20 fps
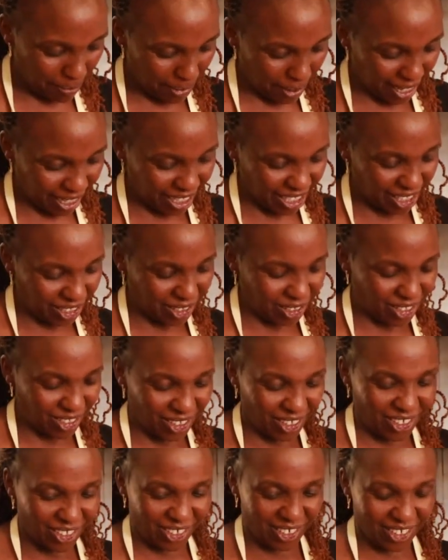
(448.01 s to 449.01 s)

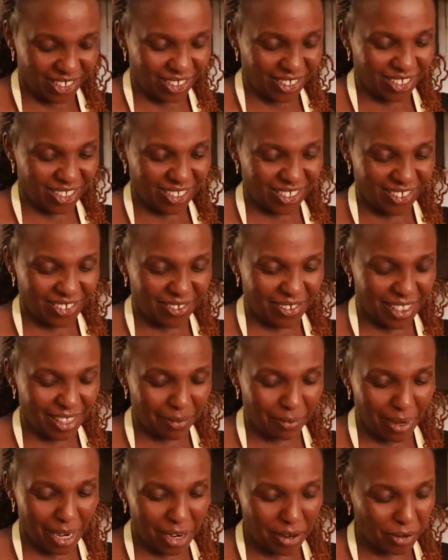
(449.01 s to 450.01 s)
So
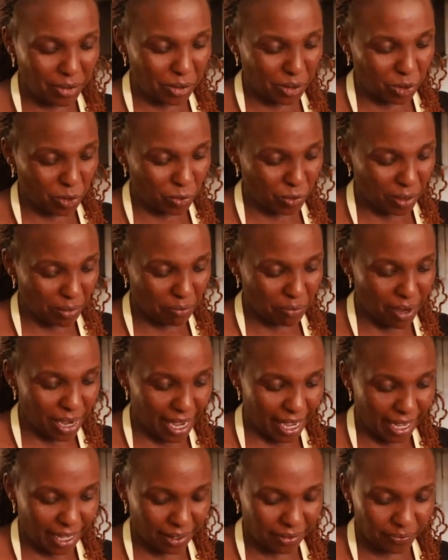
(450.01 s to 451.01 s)
the mangoes we
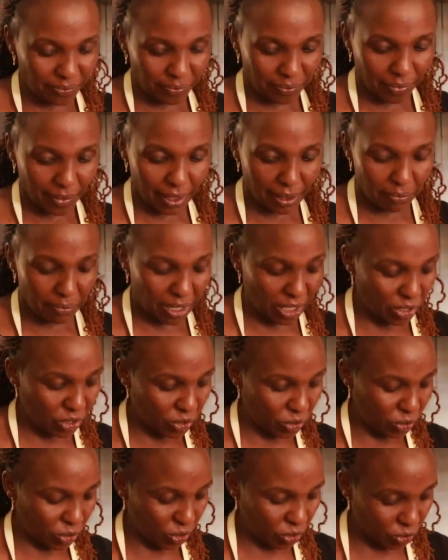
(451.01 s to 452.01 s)
buy,
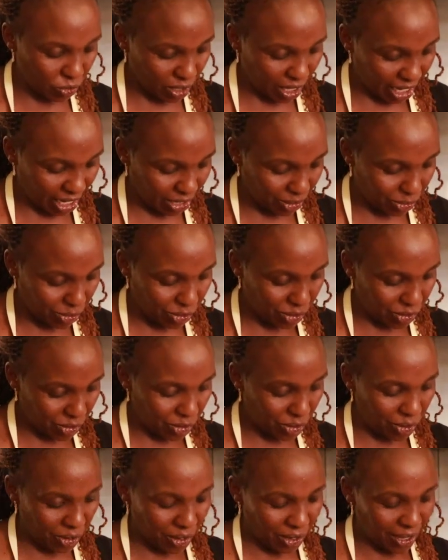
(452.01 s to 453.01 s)
beetroot you can
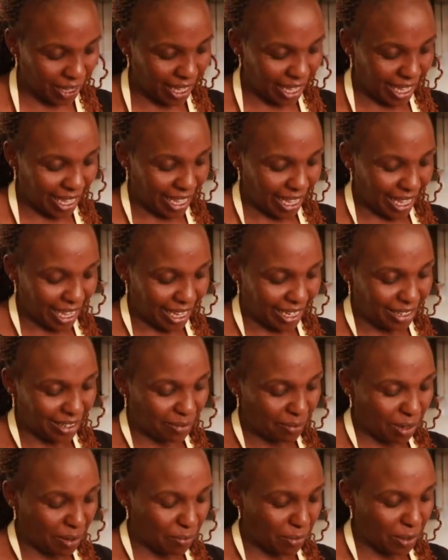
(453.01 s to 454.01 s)
grow, and
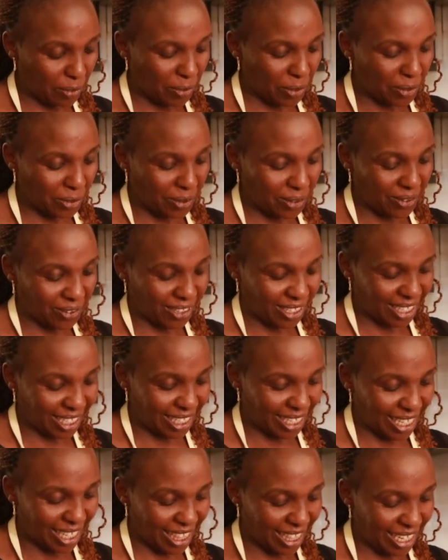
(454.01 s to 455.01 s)
remember we
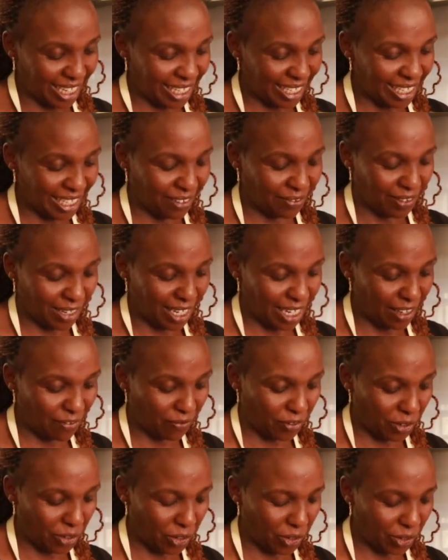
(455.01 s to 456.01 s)
always say that even
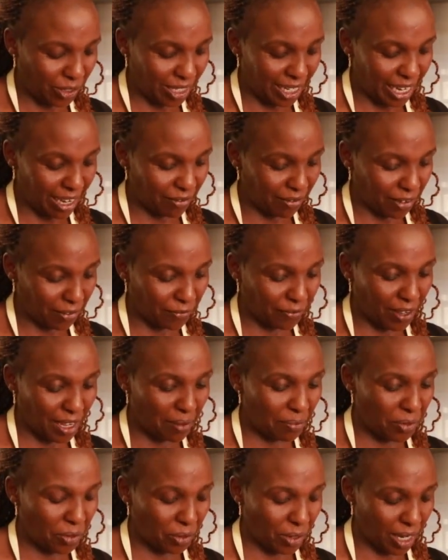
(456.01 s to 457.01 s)
if you don't have a
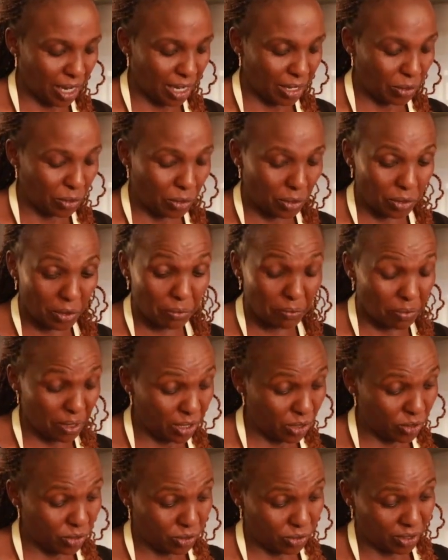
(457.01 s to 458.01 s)
farm, you can grow
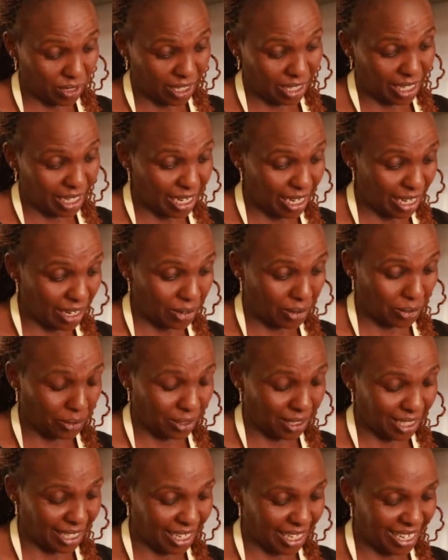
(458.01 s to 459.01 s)
beetroot in a
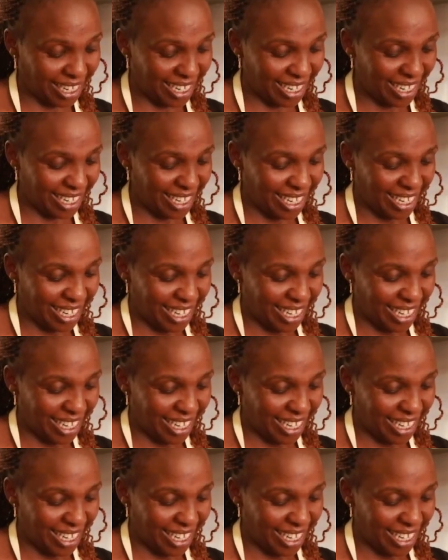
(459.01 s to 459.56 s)
container.